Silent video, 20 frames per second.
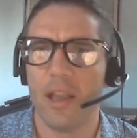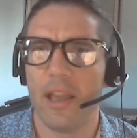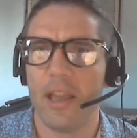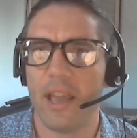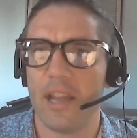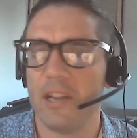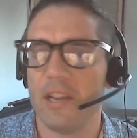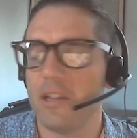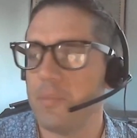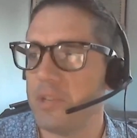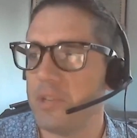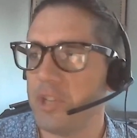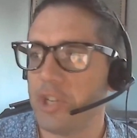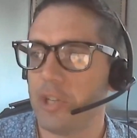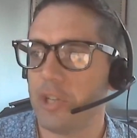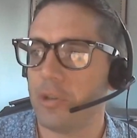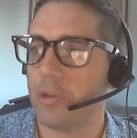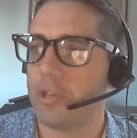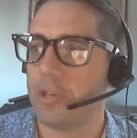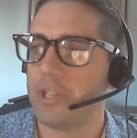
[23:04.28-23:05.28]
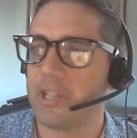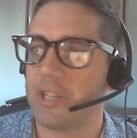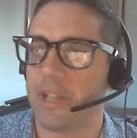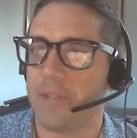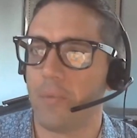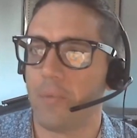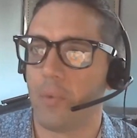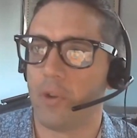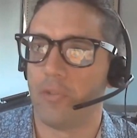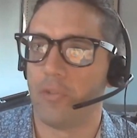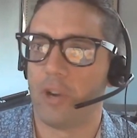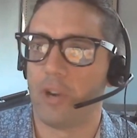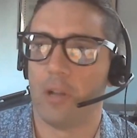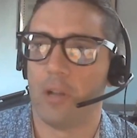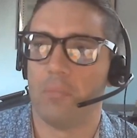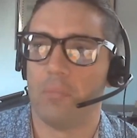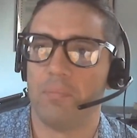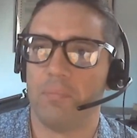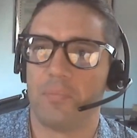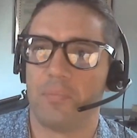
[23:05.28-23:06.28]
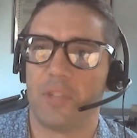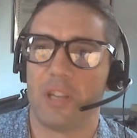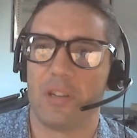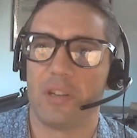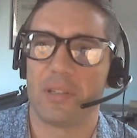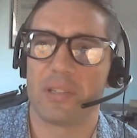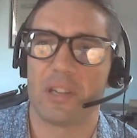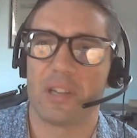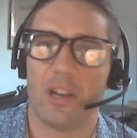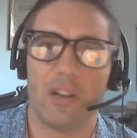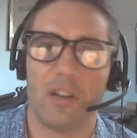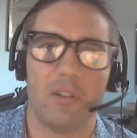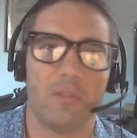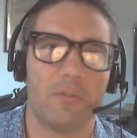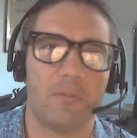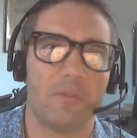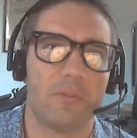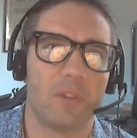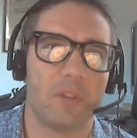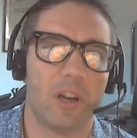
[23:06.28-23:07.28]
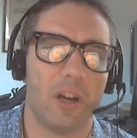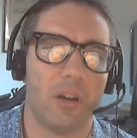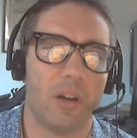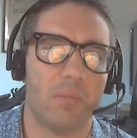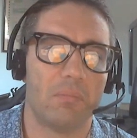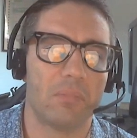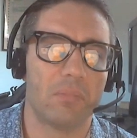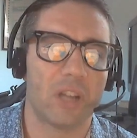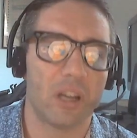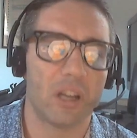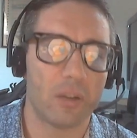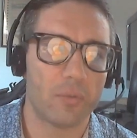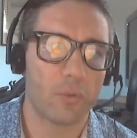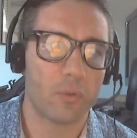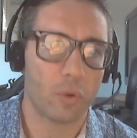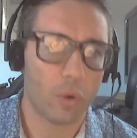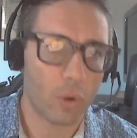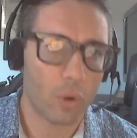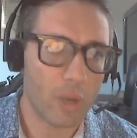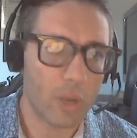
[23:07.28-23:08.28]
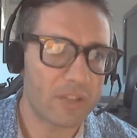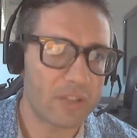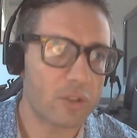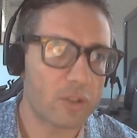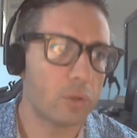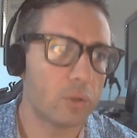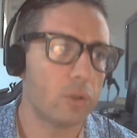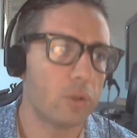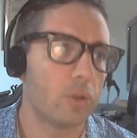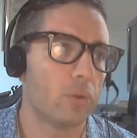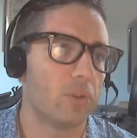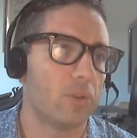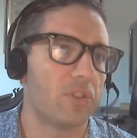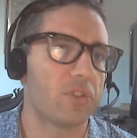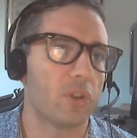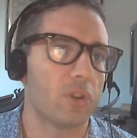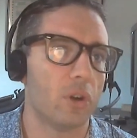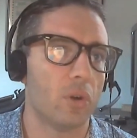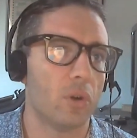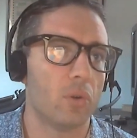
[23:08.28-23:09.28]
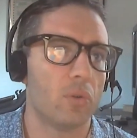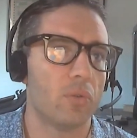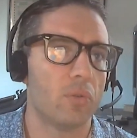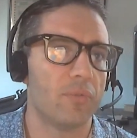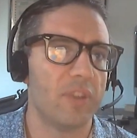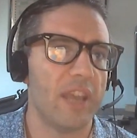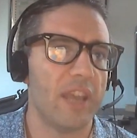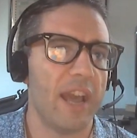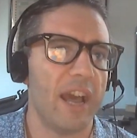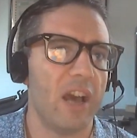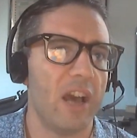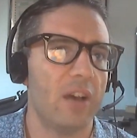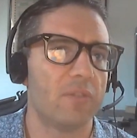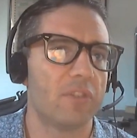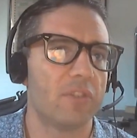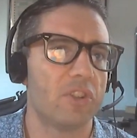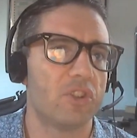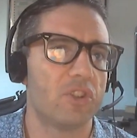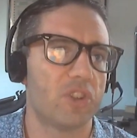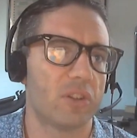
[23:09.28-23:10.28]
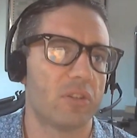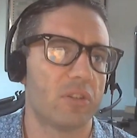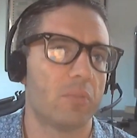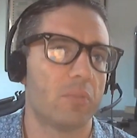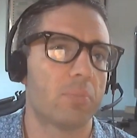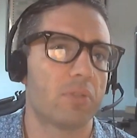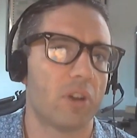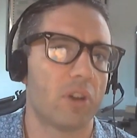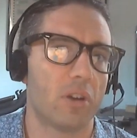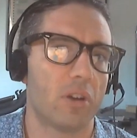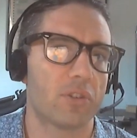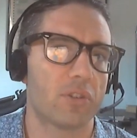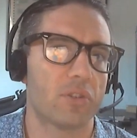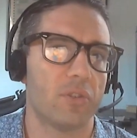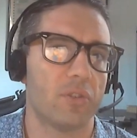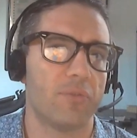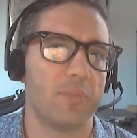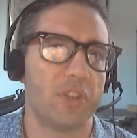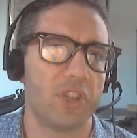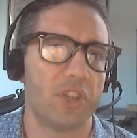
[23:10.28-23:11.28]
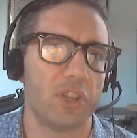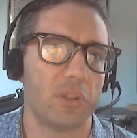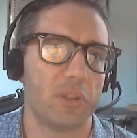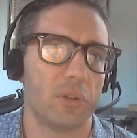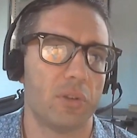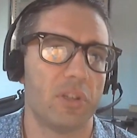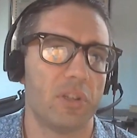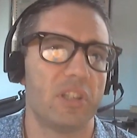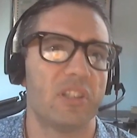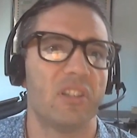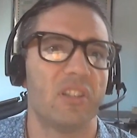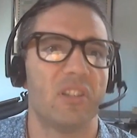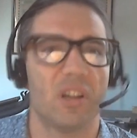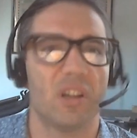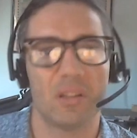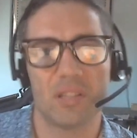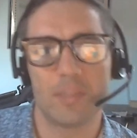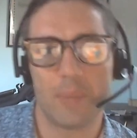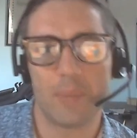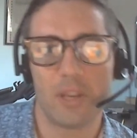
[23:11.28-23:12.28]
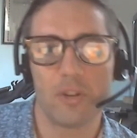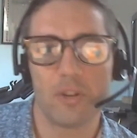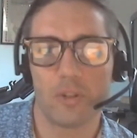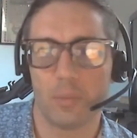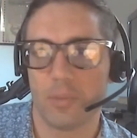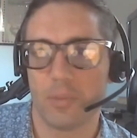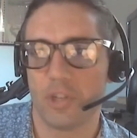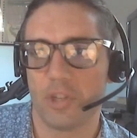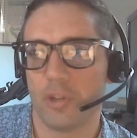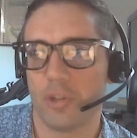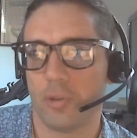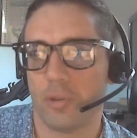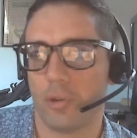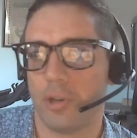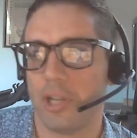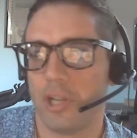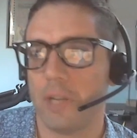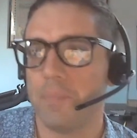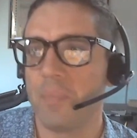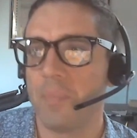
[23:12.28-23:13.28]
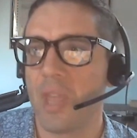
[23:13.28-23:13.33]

And in the machine learning realm, that is kind of excluded on its own, we have the general prongs of machine learning, the non-spatial machine learning,